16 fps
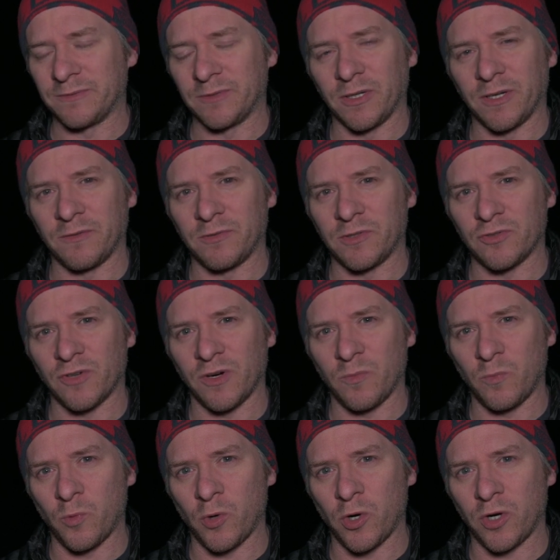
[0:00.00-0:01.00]
I'm going to, to try
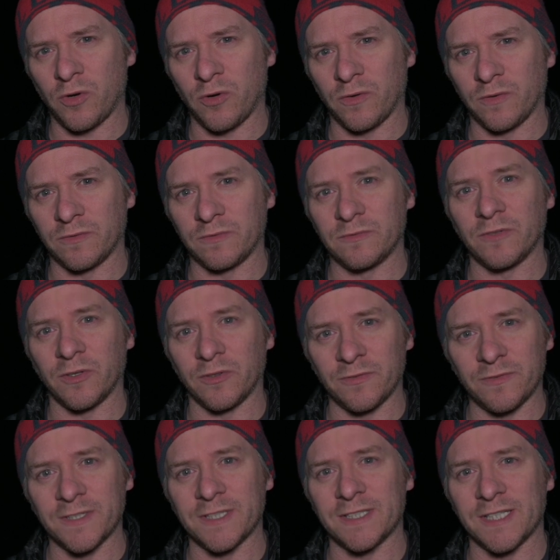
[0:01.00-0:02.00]
and work on, on
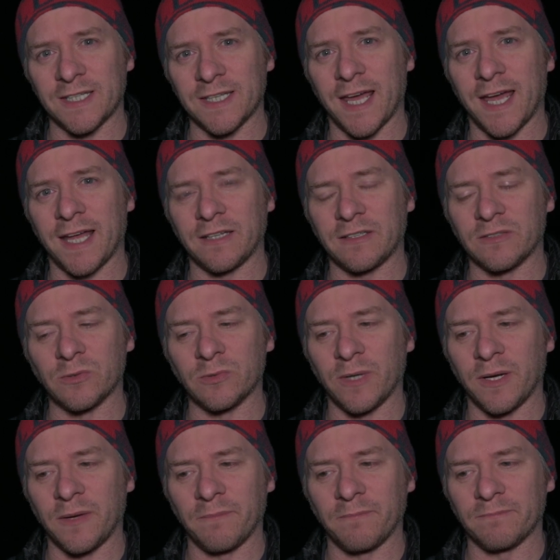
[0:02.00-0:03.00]
fixing that
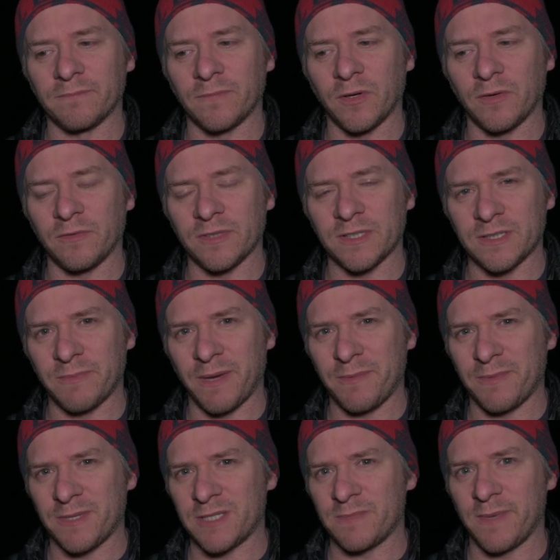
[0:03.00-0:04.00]
to um, hopefully
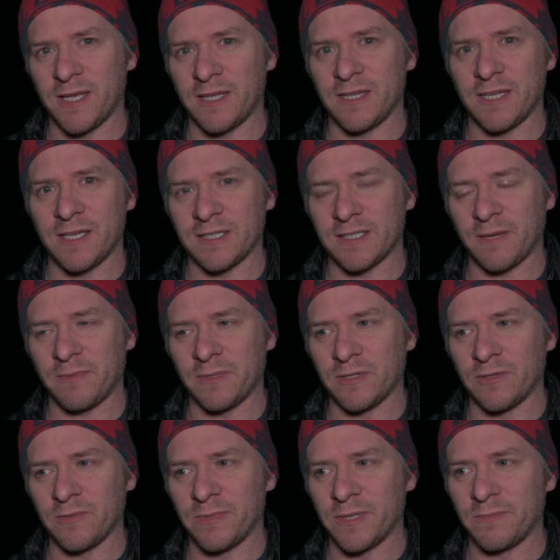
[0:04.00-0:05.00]
maybe speed things up a
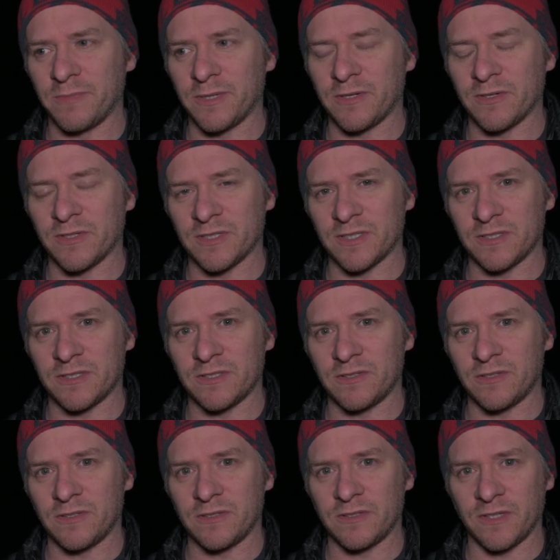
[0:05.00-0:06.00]
little bit because
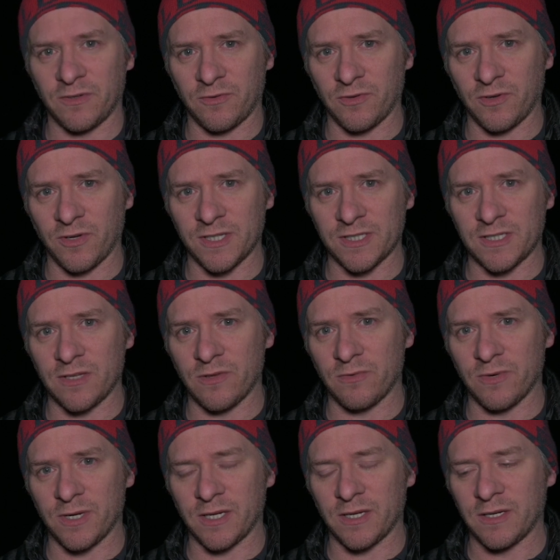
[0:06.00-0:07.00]
it's synchronized
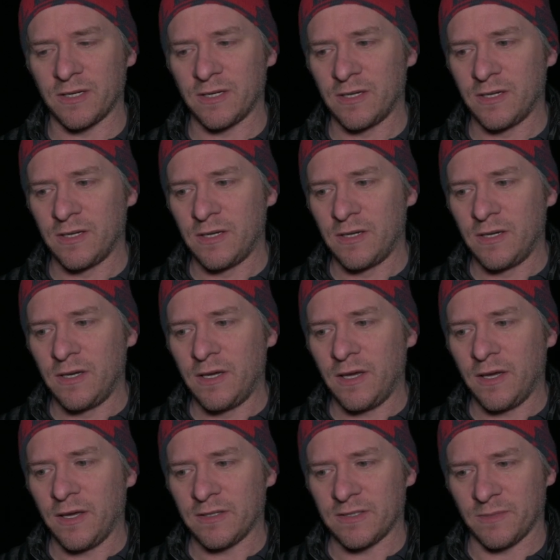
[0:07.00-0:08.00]
dithering.
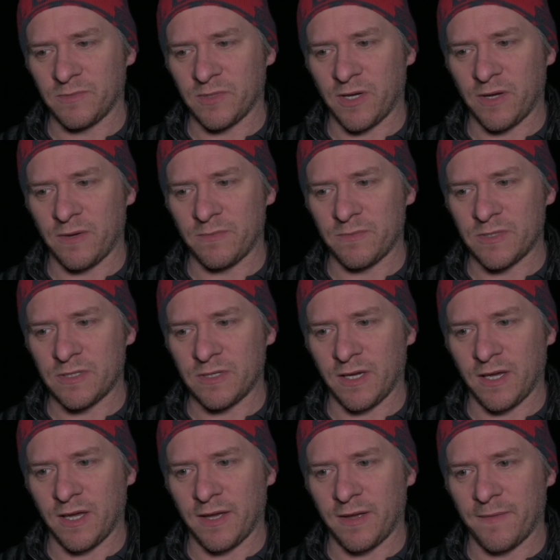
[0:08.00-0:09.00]
And sometimes
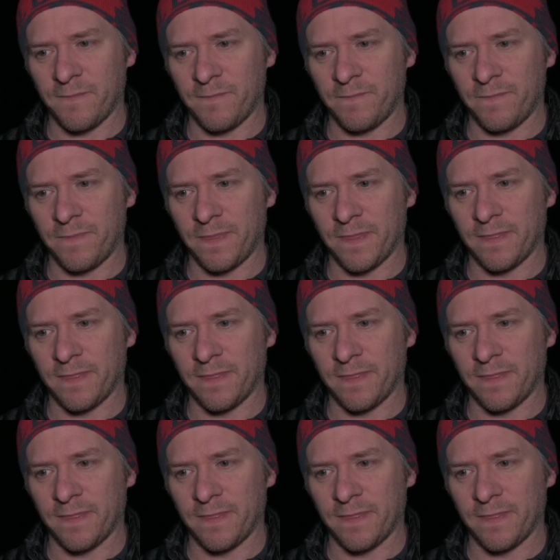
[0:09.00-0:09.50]
um,